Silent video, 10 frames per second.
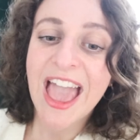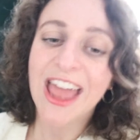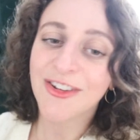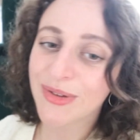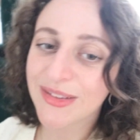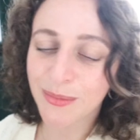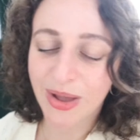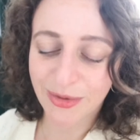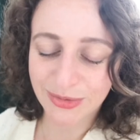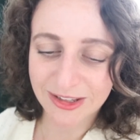And the reason why
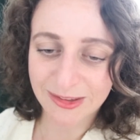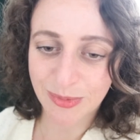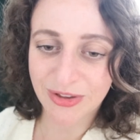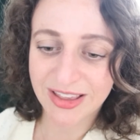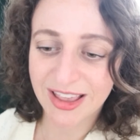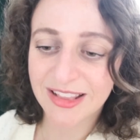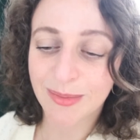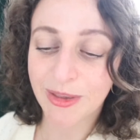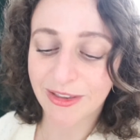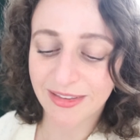I got this book is
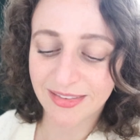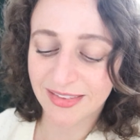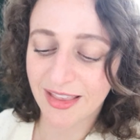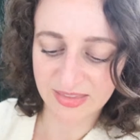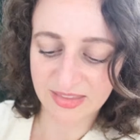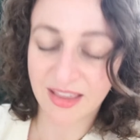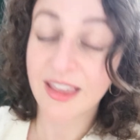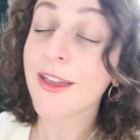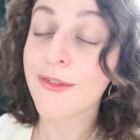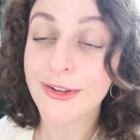because
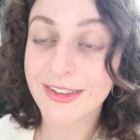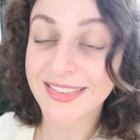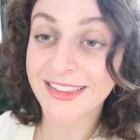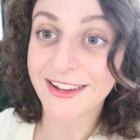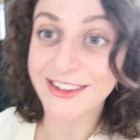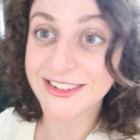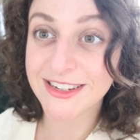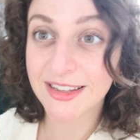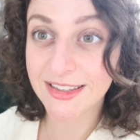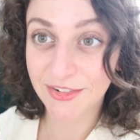if you look inside
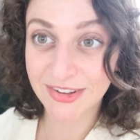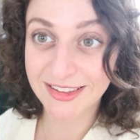there is a